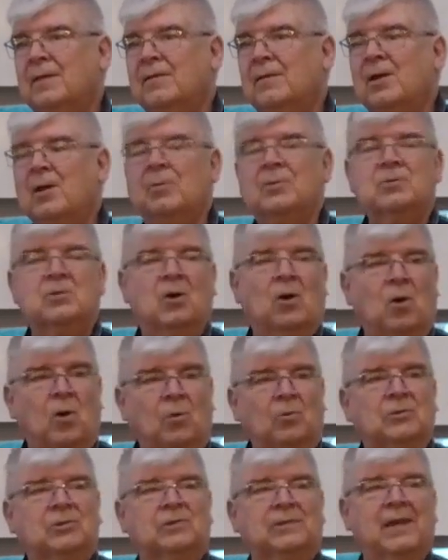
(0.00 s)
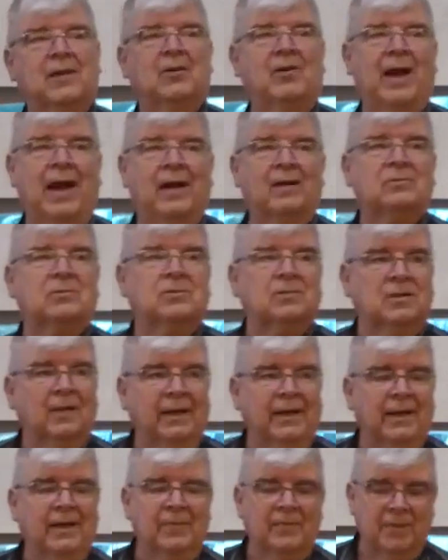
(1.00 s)
there was a wholesale house
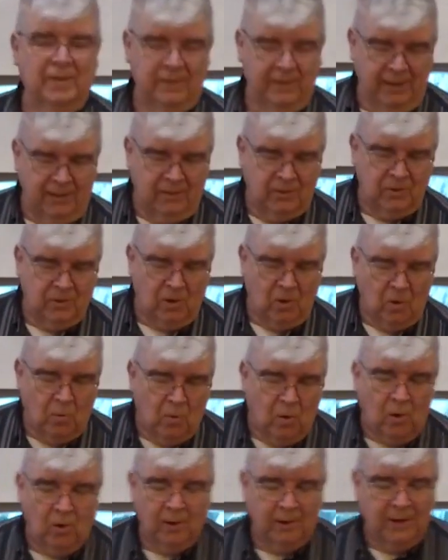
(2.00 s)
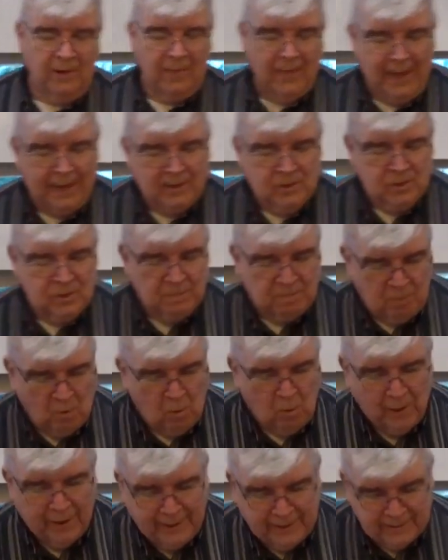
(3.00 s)
cleaning that needed to go on, and that's the
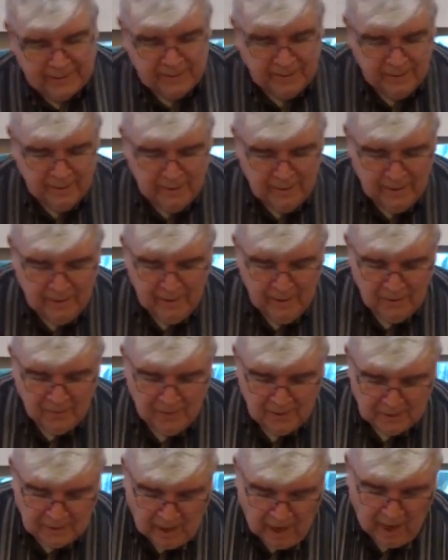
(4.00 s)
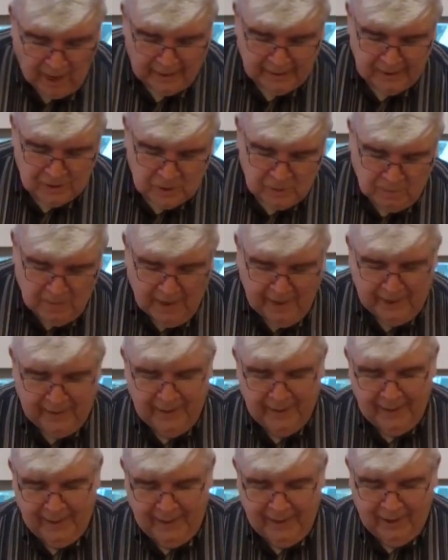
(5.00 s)
point that God is
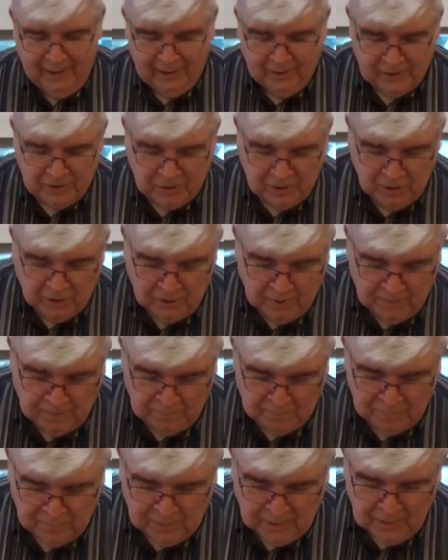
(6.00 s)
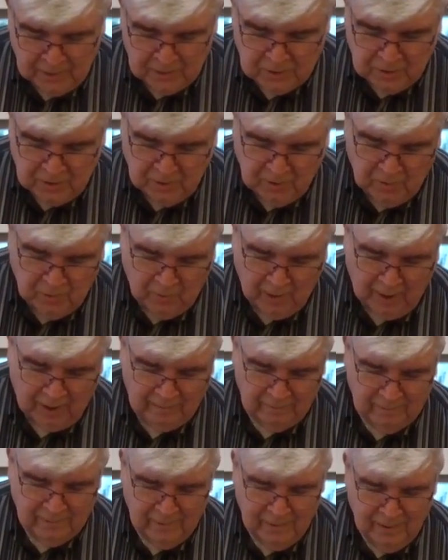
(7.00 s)
making here to to
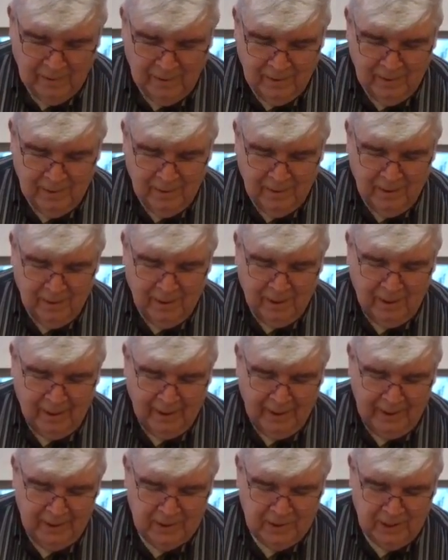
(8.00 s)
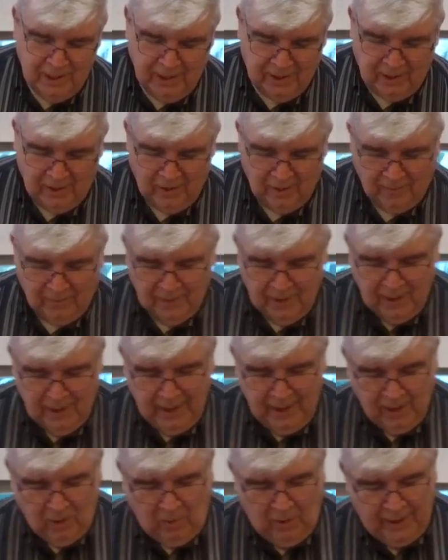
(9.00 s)
uh, Ezekiel.
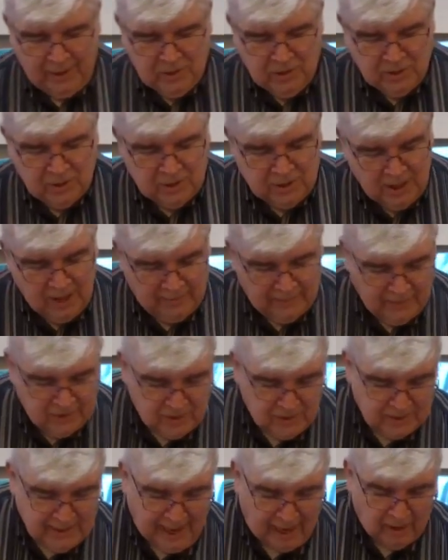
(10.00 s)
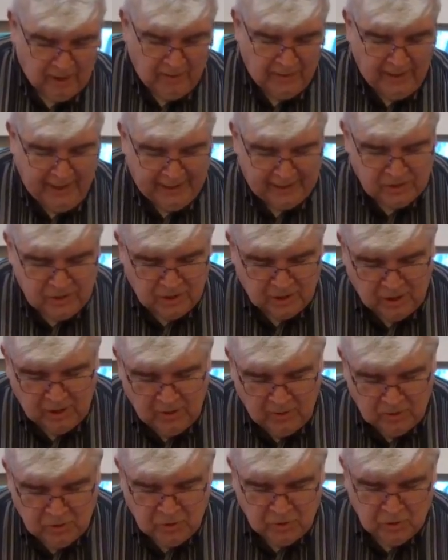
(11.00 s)
In question seven, it says, "How do the
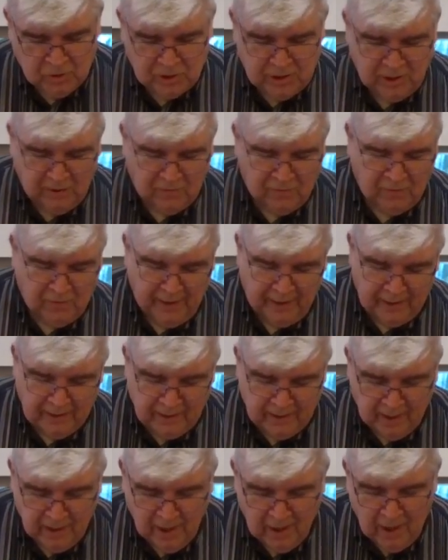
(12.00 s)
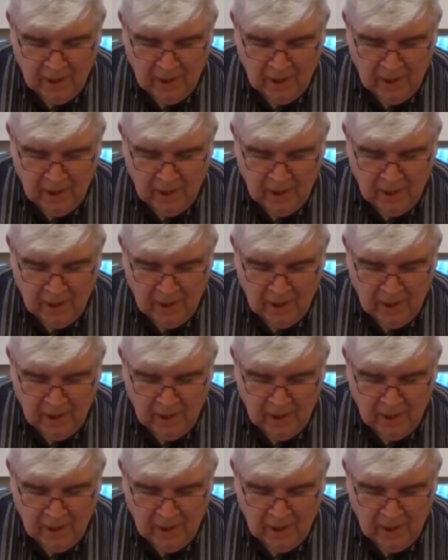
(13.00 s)
executioners defend